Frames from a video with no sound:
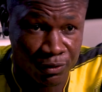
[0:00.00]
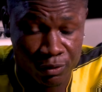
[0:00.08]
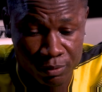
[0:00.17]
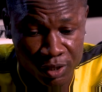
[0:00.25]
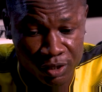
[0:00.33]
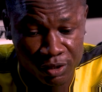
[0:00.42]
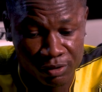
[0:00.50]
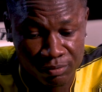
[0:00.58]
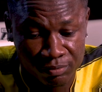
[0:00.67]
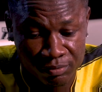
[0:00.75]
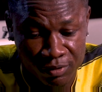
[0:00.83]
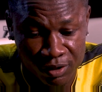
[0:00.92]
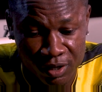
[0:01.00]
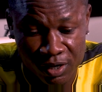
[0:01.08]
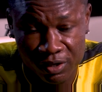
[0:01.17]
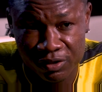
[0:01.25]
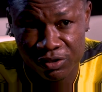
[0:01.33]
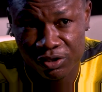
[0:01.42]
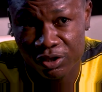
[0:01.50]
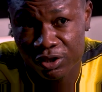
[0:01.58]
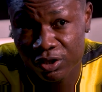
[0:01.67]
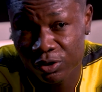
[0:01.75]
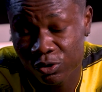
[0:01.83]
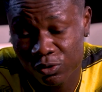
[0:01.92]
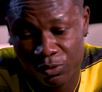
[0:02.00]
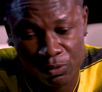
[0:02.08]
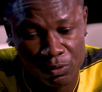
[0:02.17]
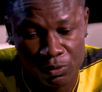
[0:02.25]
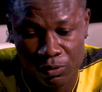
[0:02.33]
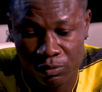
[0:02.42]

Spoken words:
from AS Trenching to